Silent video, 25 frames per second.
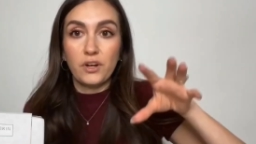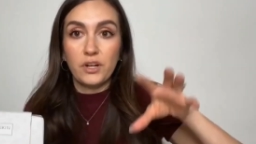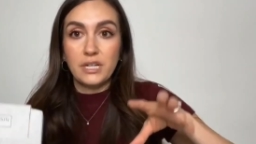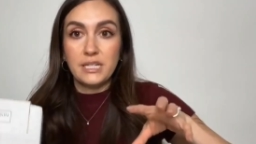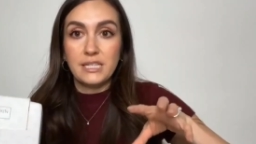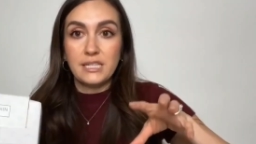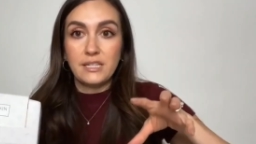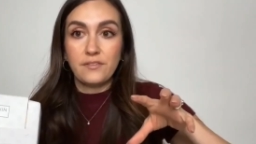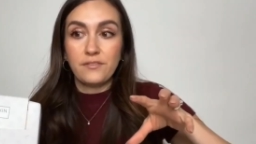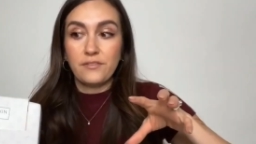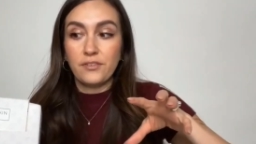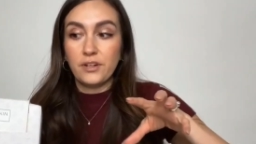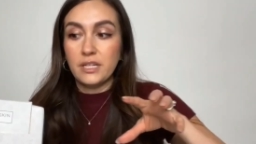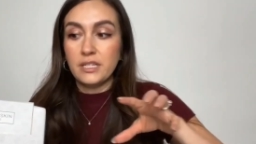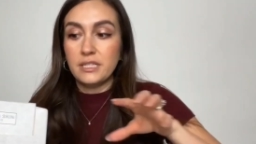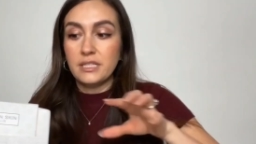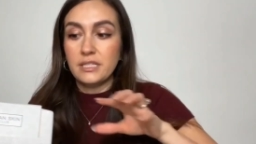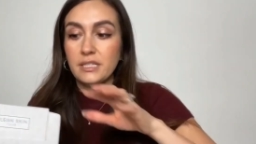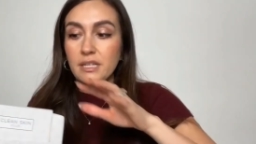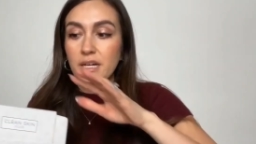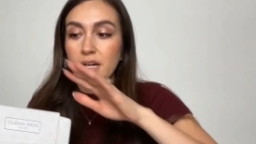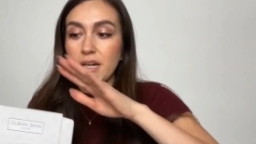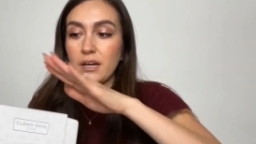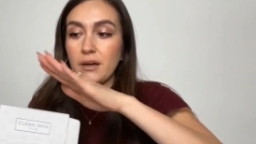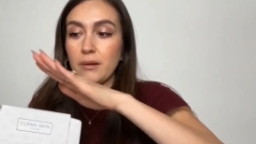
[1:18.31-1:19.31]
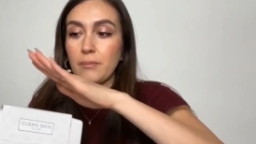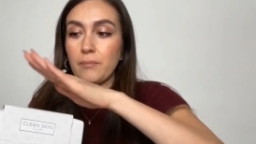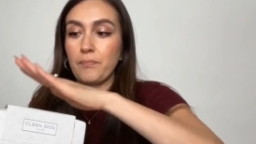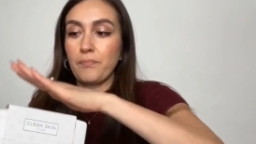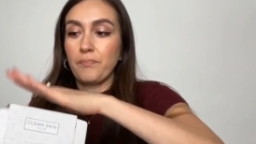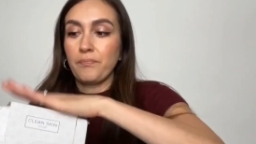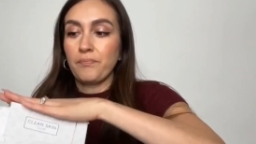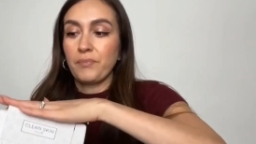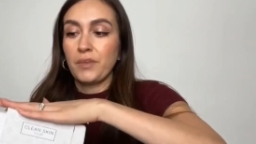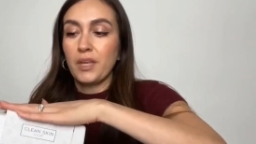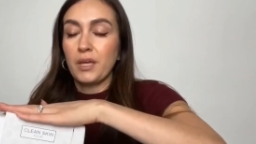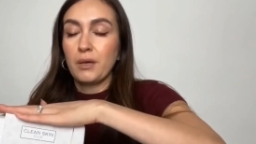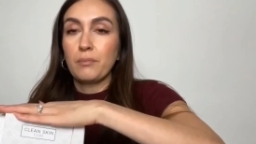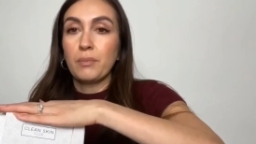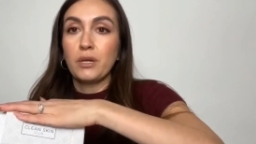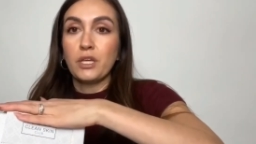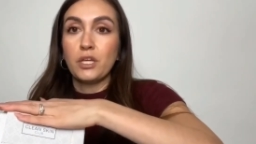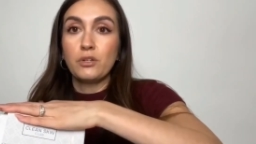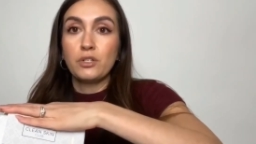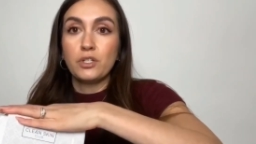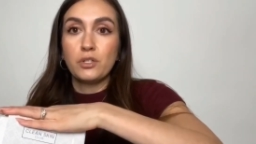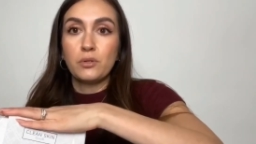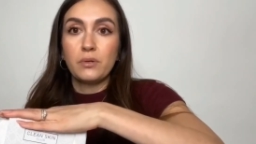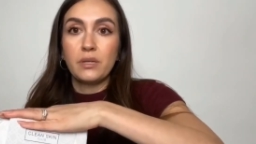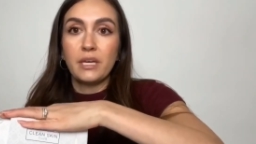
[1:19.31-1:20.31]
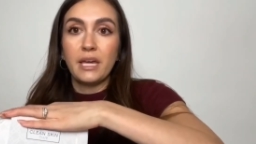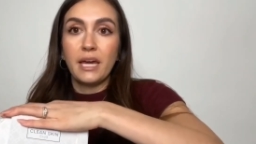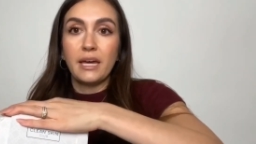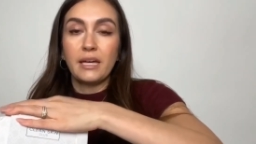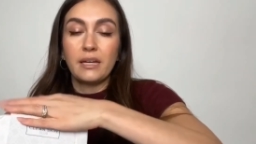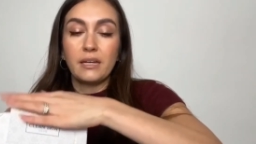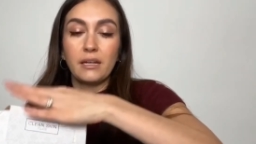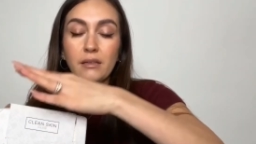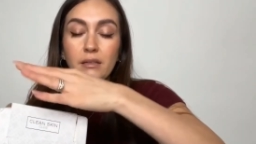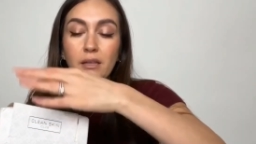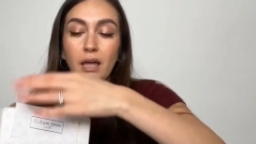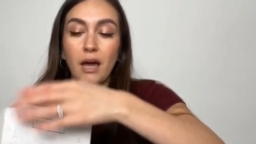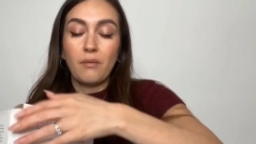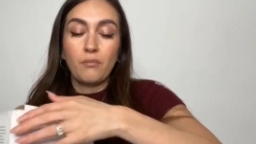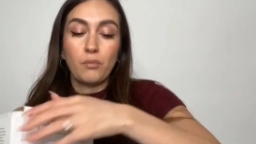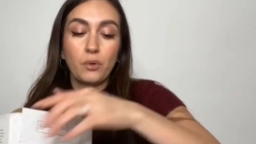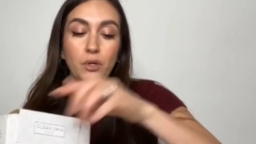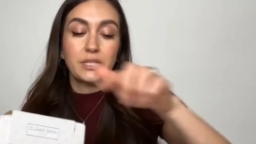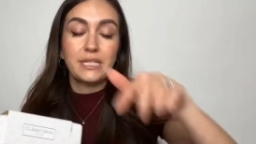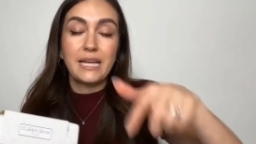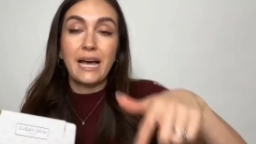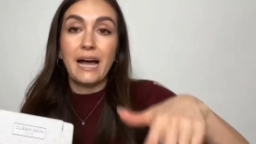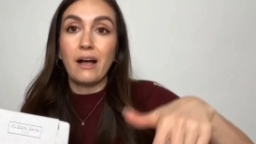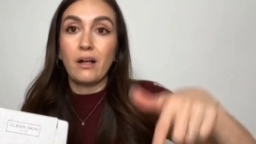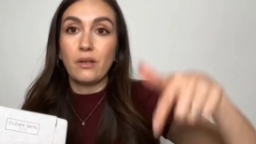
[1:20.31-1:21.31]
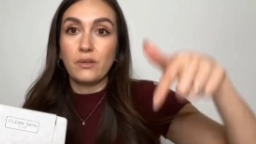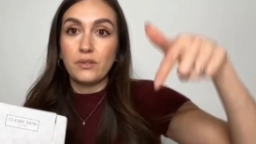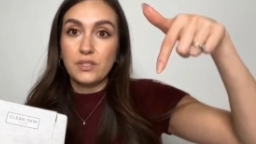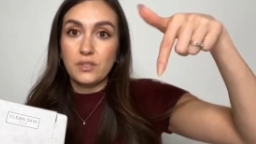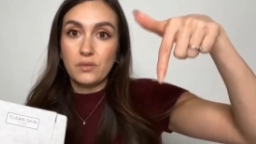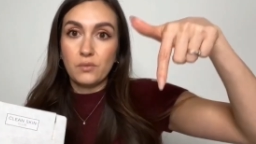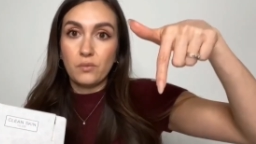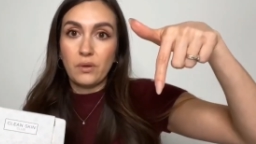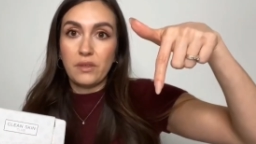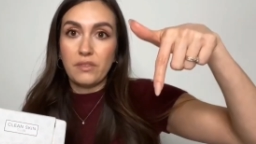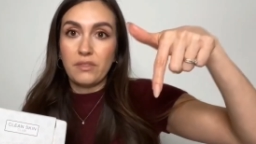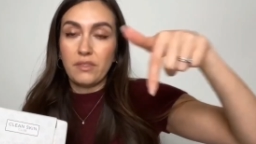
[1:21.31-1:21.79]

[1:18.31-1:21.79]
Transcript: So whatever is your preference, they're both very different, um,